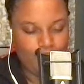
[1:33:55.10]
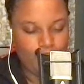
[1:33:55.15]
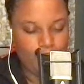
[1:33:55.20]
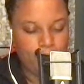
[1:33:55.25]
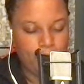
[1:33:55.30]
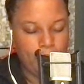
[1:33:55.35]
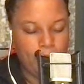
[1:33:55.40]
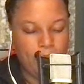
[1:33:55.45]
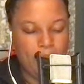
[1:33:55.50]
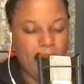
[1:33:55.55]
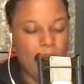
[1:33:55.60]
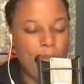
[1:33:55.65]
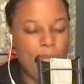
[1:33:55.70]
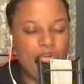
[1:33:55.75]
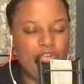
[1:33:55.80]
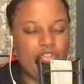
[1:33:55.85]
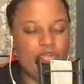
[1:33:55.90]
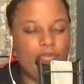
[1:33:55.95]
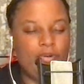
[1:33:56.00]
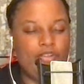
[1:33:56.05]
May we be open
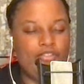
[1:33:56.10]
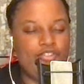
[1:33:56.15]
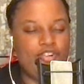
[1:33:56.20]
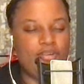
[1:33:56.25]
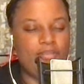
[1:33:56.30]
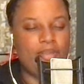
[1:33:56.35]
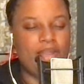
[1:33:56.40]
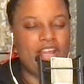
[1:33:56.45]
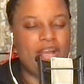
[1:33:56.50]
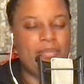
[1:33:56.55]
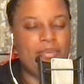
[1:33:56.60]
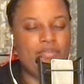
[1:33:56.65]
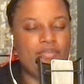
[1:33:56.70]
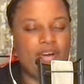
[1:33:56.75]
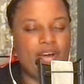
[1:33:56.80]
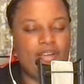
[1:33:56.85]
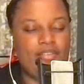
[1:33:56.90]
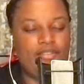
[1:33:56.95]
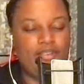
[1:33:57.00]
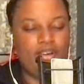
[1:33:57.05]
to the wisdom that it
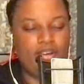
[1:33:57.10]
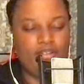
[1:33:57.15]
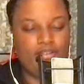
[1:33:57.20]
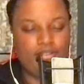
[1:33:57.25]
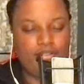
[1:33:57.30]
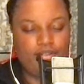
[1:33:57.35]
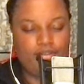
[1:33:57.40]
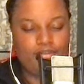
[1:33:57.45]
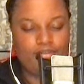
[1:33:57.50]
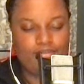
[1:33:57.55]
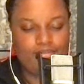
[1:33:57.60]
provides us.